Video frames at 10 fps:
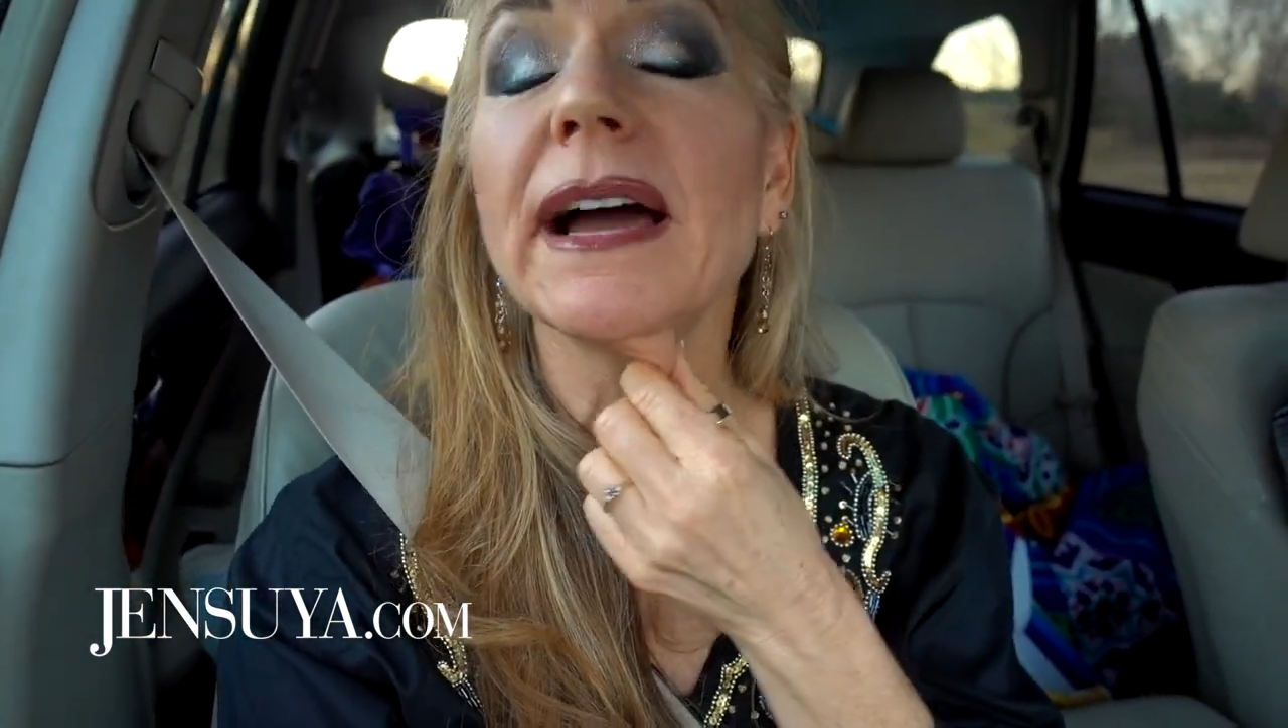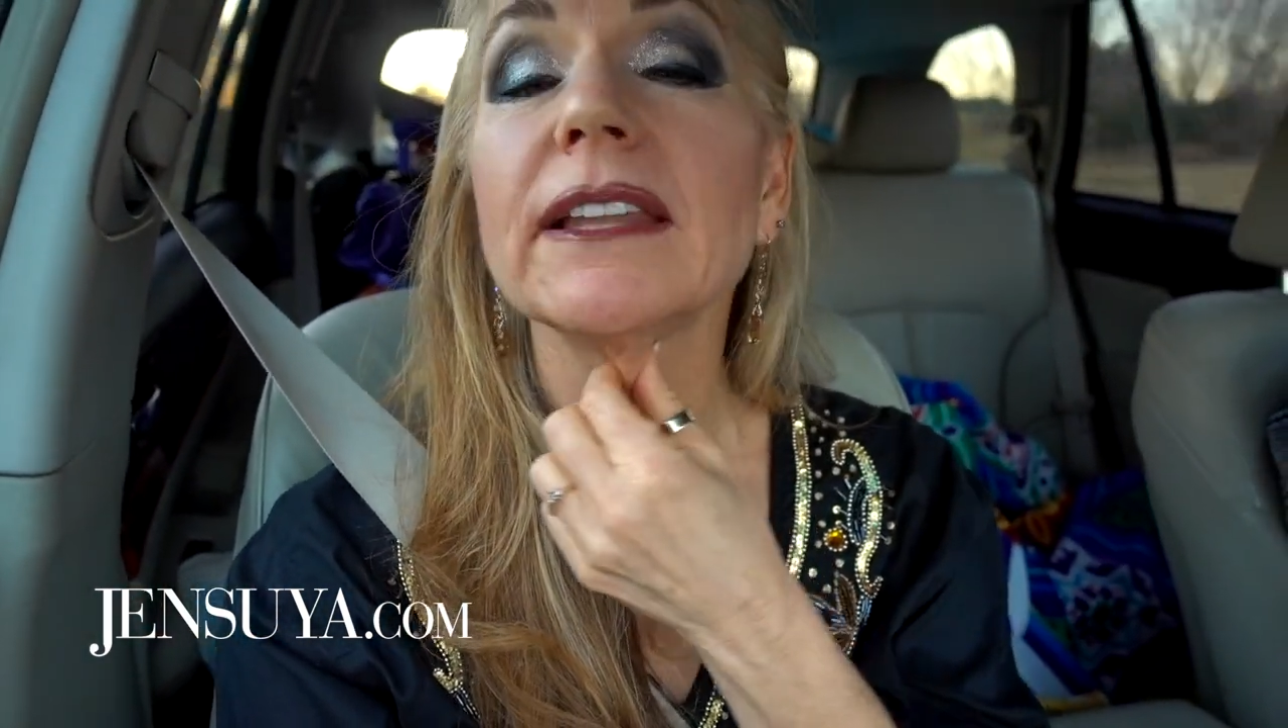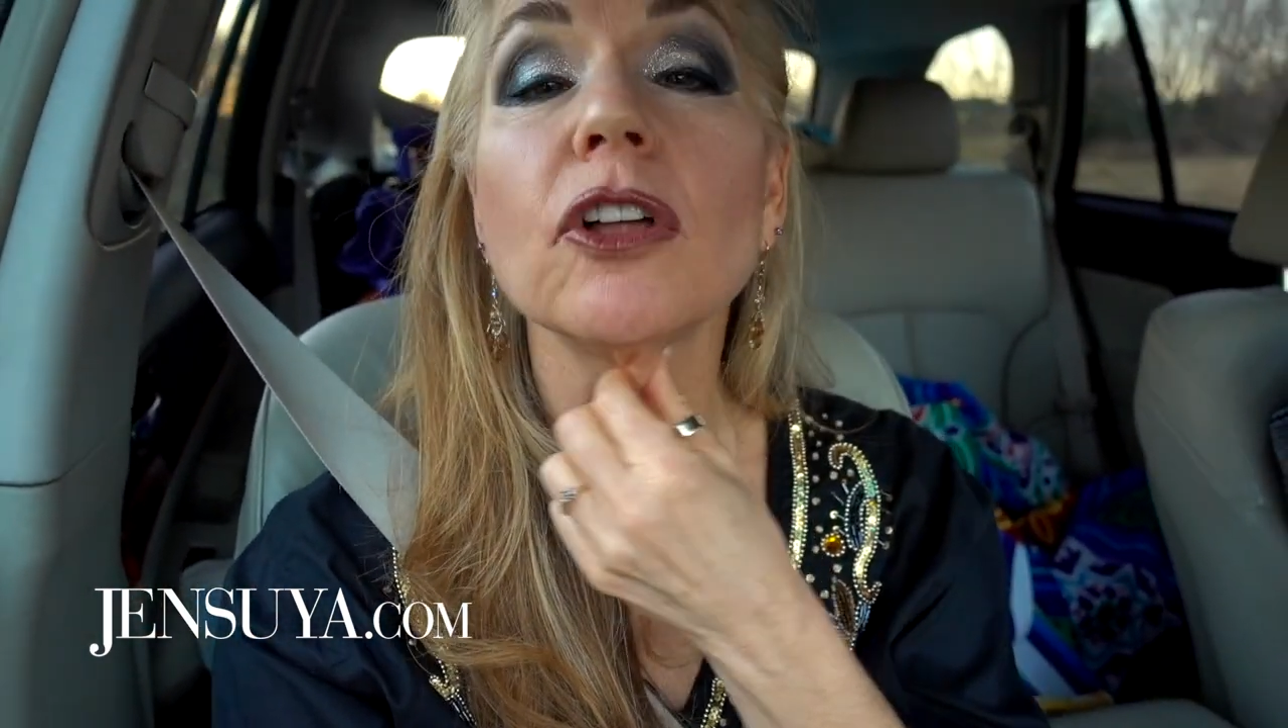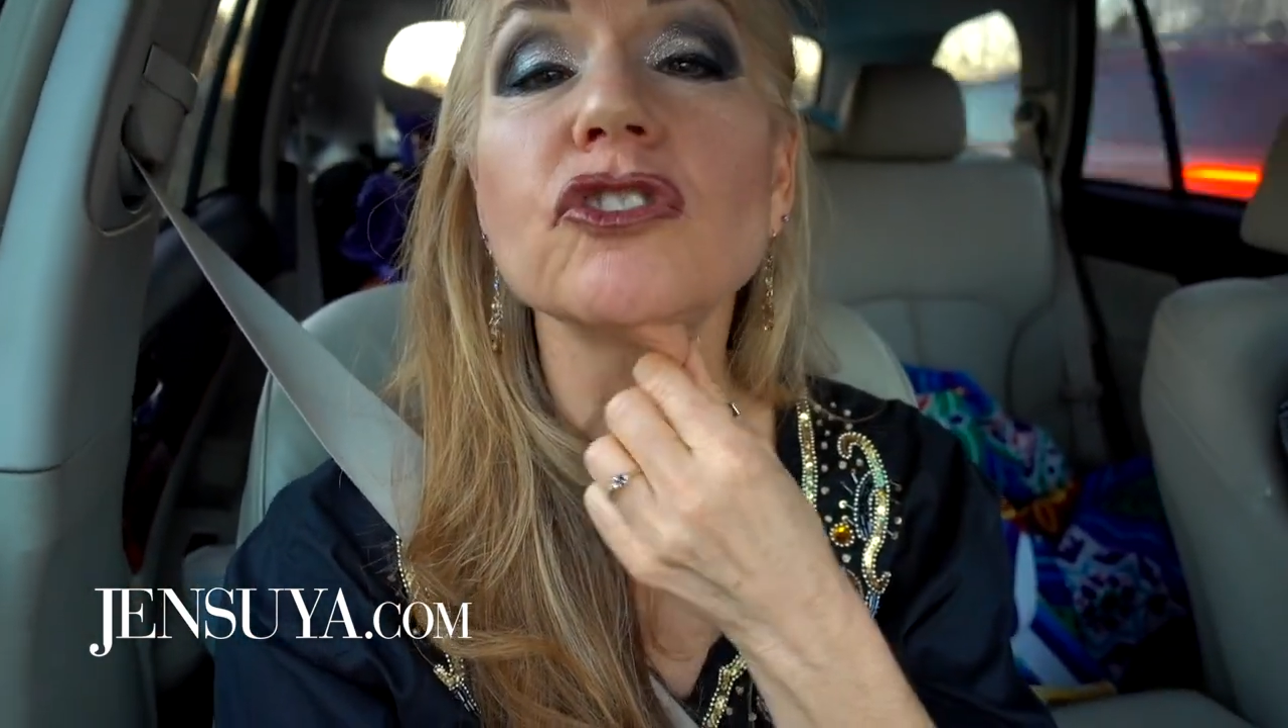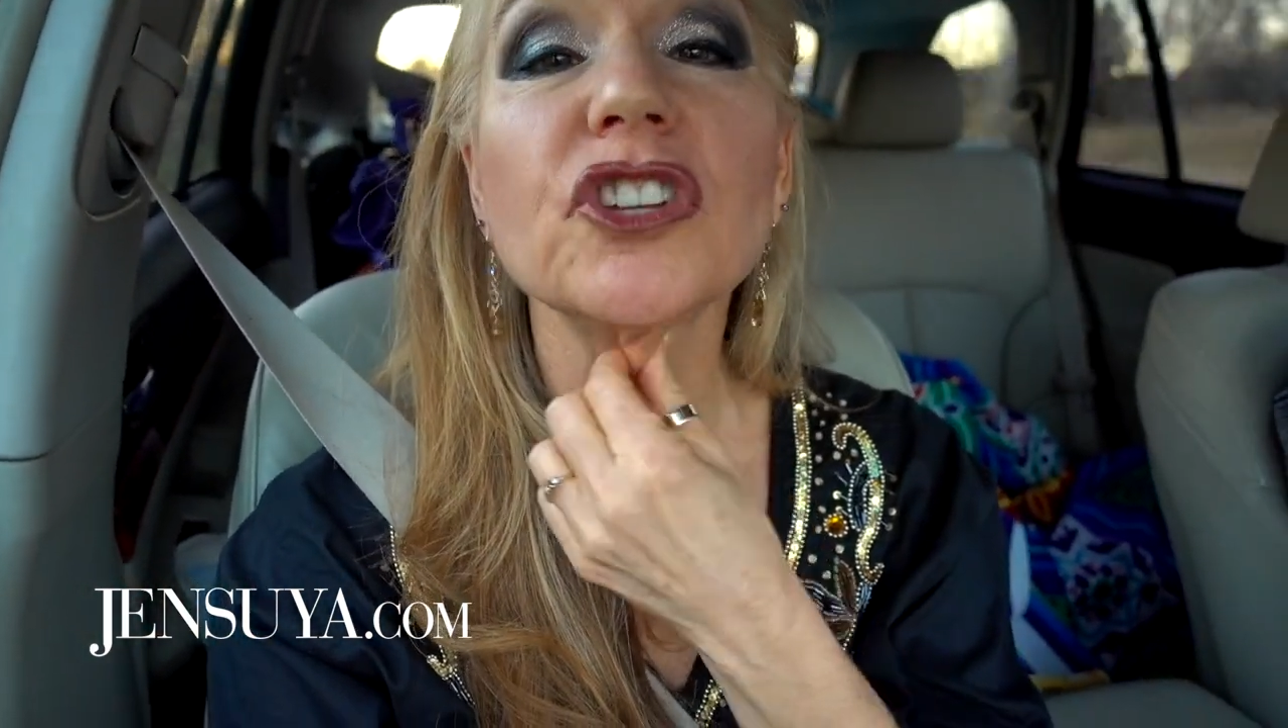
my little